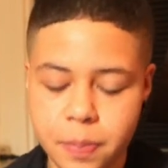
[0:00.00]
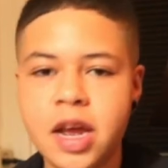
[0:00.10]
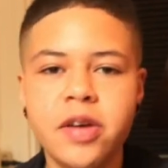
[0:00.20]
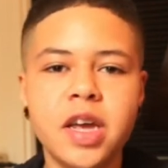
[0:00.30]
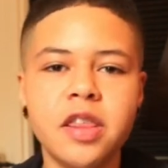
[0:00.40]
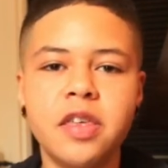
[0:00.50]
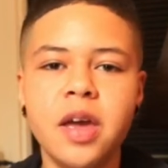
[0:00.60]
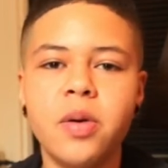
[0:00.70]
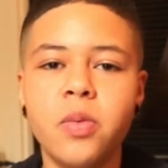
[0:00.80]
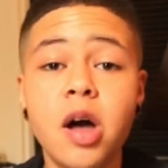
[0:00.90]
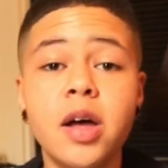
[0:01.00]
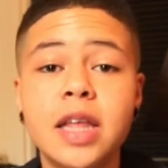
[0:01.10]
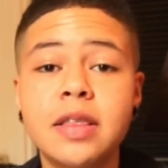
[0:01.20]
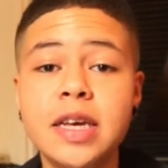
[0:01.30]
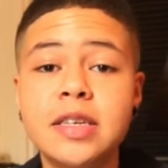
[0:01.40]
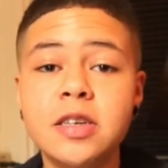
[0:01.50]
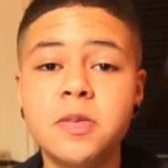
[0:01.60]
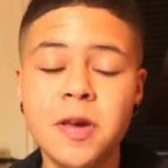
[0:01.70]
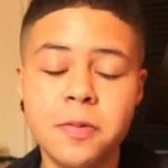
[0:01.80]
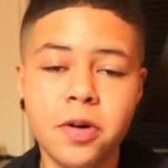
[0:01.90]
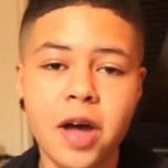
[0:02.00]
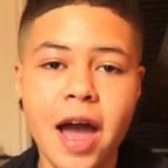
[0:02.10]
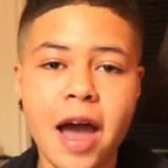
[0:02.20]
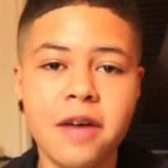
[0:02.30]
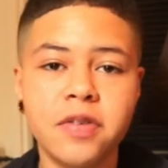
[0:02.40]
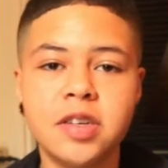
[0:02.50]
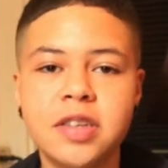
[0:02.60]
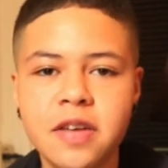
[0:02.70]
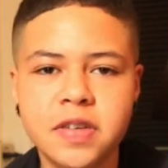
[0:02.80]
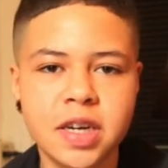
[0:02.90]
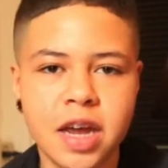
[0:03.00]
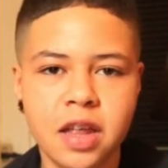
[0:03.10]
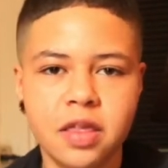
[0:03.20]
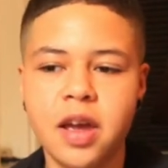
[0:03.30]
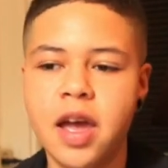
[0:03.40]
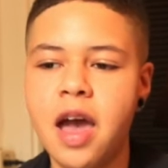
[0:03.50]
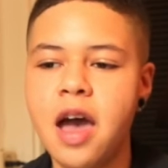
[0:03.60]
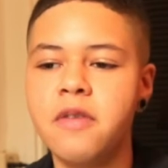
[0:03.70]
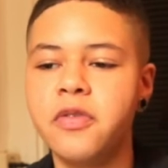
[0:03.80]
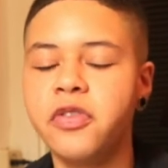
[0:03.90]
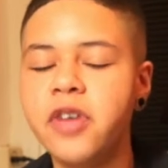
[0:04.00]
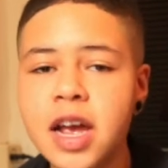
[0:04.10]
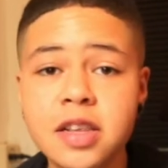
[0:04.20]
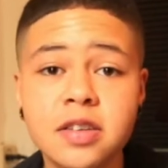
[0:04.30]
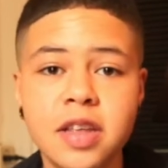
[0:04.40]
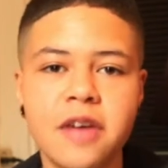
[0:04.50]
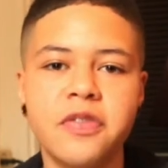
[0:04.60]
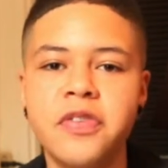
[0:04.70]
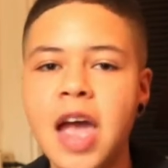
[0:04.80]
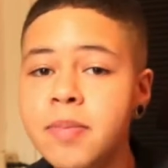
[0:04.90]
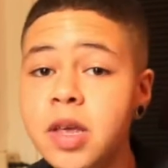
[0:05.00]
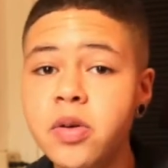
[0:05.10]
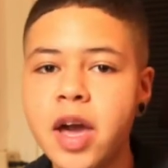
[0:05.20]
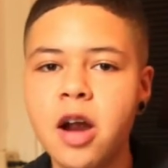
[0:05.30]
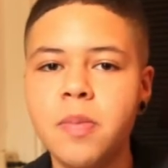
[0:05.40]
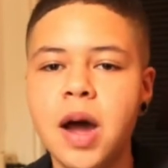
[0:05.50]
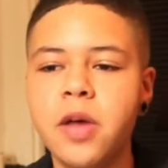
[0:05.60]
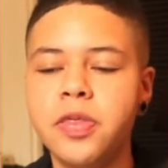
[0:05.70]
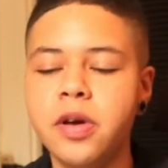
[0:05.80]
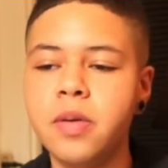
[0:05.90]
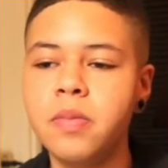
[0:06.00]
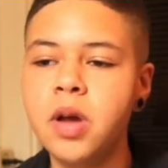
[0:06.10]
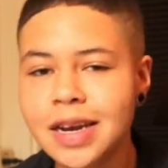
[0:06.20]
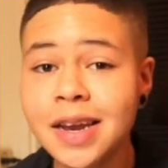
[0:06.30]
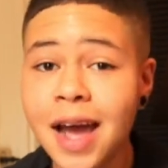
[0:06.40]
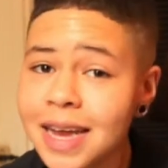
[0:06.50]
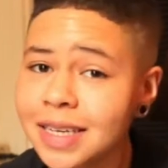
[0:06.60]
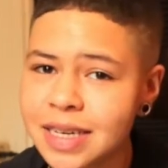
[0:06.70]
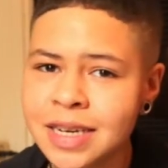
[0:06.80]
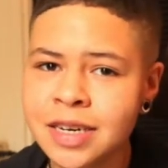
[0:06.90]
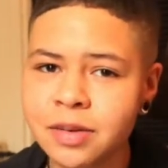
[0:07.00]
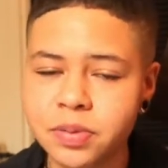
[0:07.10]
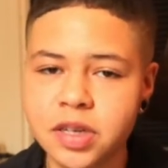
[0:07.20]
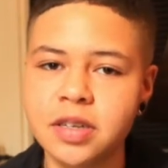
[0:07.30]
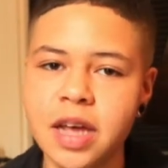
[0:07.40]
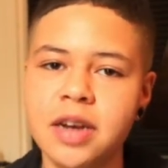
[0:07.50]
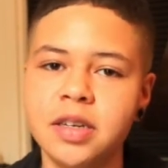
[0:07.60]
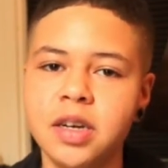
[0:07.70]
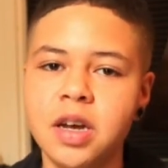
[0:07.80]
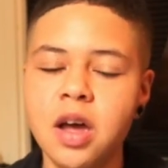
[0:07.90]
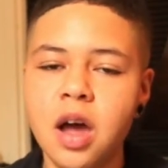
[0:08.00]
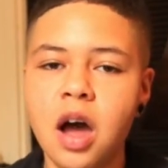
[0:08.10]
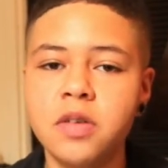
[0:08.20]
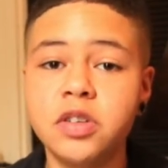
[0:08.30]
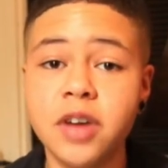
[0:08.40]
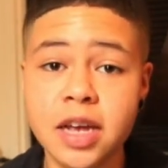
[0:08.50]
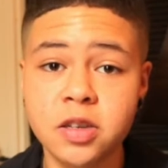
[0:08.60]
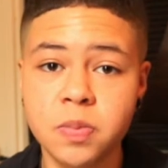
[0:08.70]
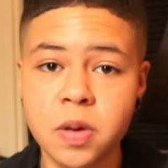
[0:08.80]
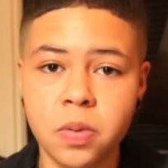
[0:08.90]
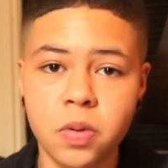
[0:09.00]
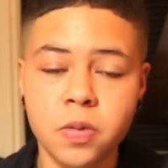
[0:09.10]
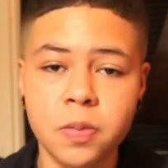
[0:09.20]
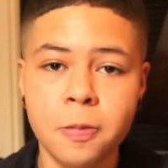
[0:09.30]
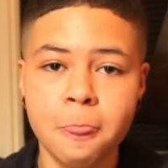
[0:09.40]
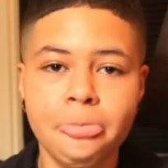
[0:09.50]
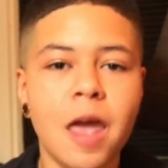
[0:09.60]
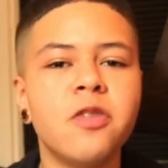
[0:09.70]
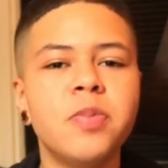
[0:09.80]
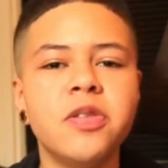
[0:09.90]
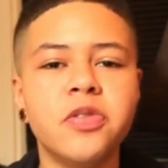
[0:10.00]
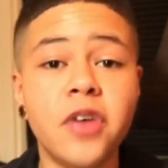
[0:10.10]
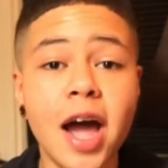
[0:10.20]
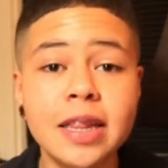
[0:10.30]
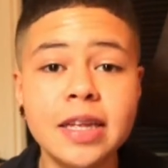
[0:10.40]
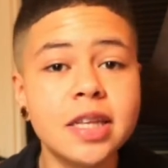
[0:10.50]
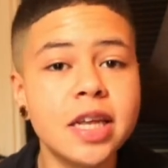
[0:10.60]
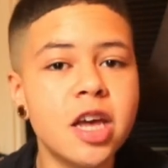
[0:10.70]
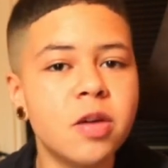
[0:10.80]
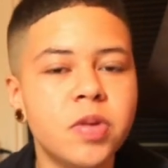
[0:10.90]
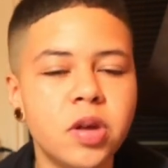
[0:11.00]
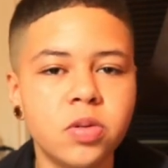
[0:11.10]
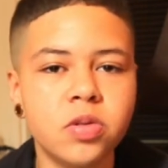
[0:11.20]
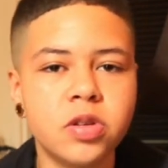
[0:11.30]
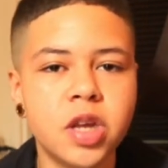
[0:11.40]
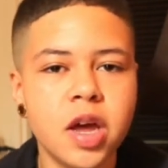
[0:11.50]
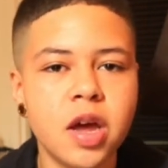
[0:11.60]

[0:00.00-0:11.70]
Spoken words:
Now you can think, well, at least these people have a safety net. They have friends, they have family who care about them. 19% of trans people have been violently abused